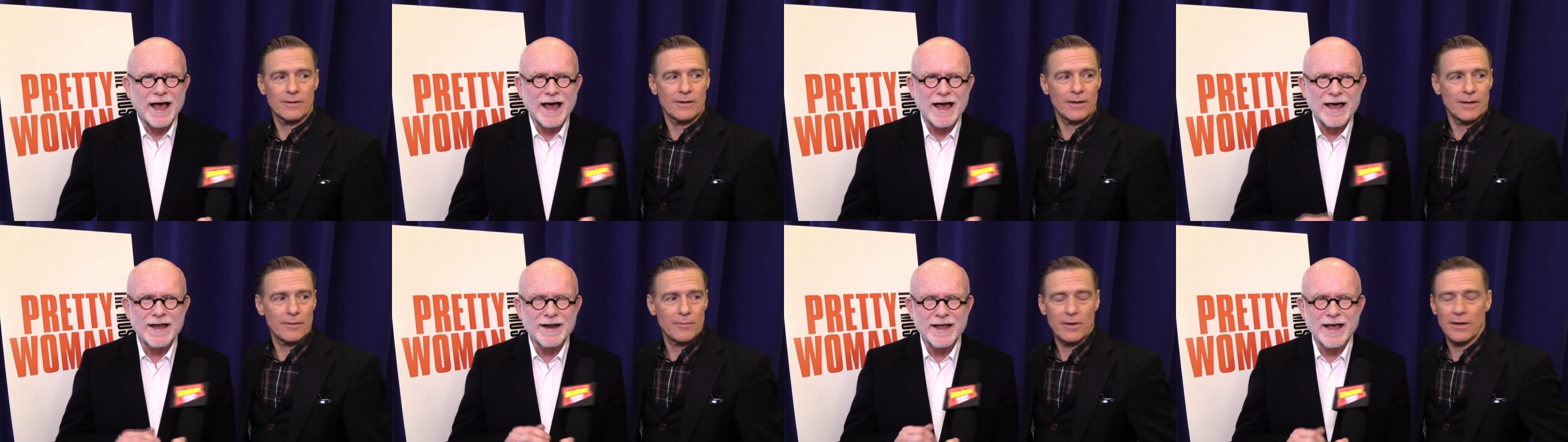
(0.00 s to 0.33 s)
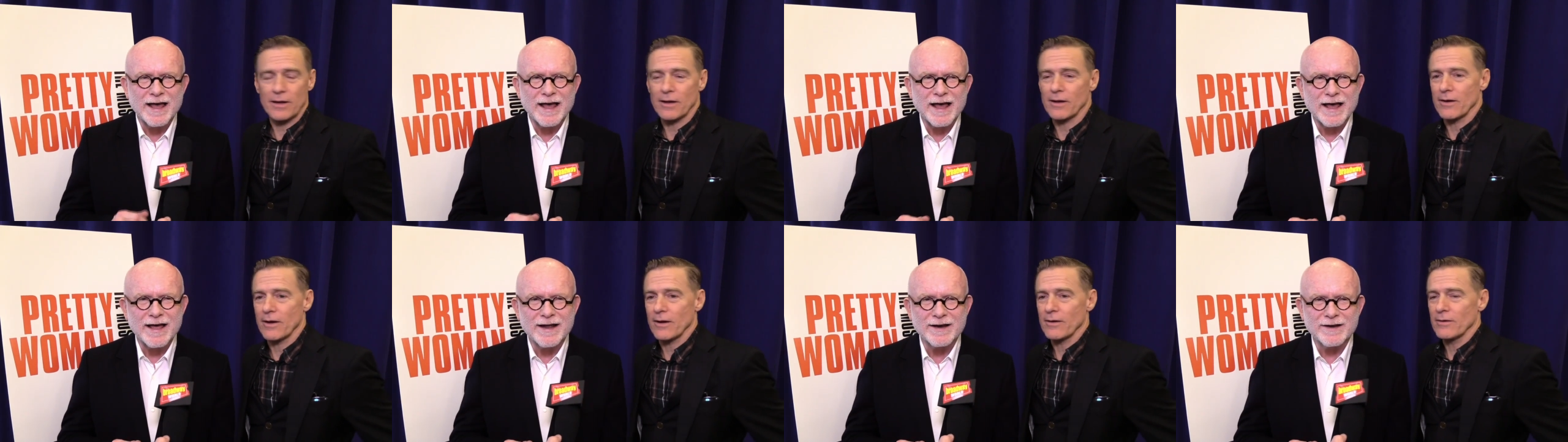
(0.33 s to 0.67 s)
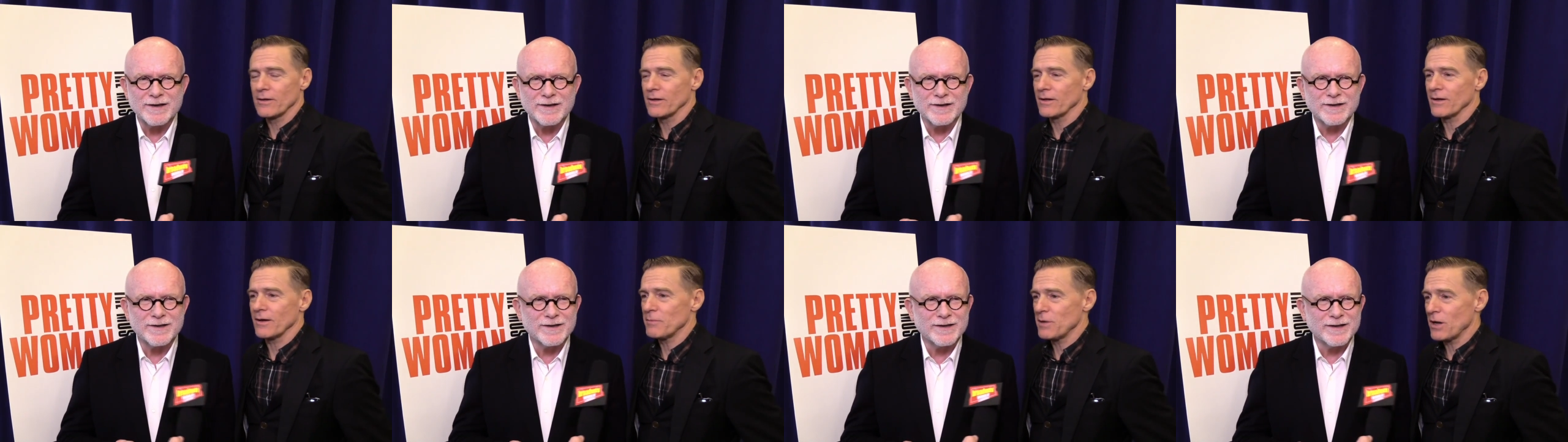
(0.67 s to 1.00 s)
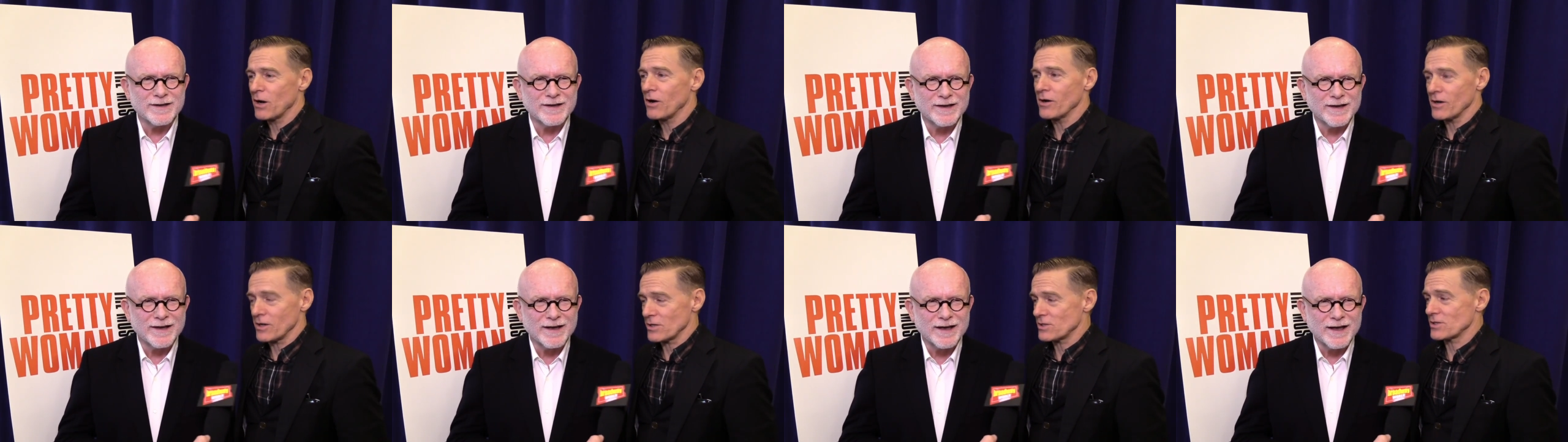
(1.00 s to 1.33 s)
Speaker 1: and and I'll, I'll be
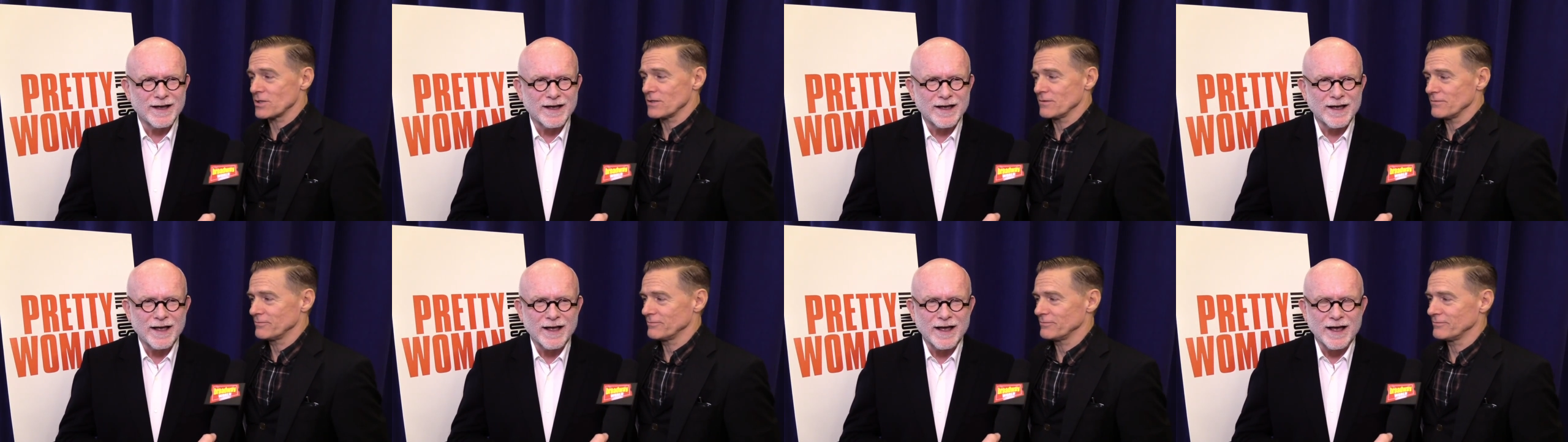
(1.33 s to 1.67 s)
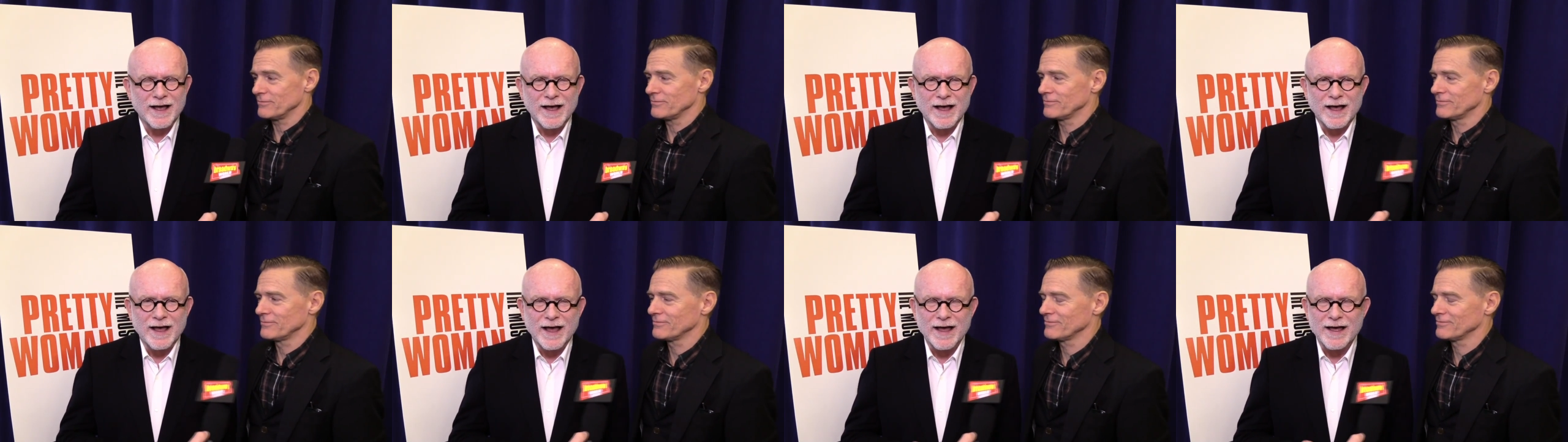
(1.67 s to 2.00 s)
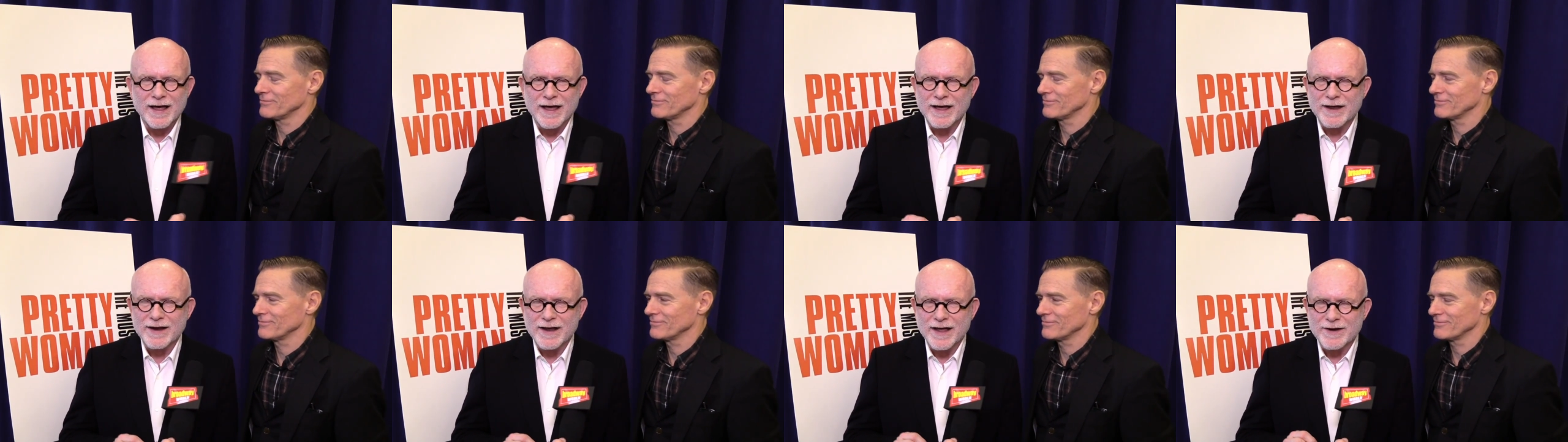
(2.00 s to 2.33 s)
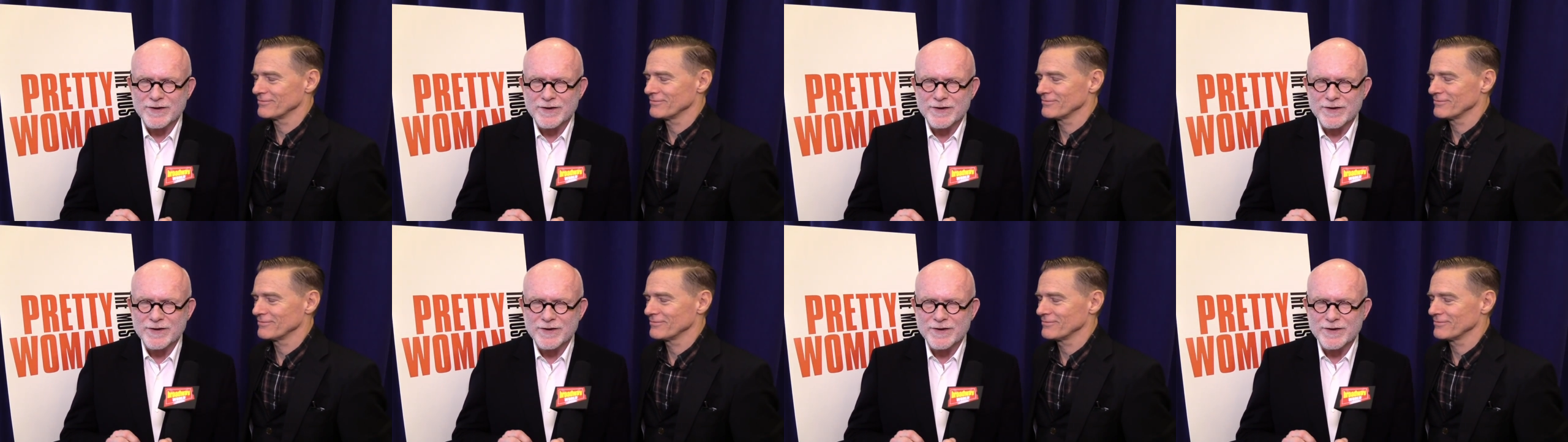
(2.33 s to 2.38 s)
honest. And,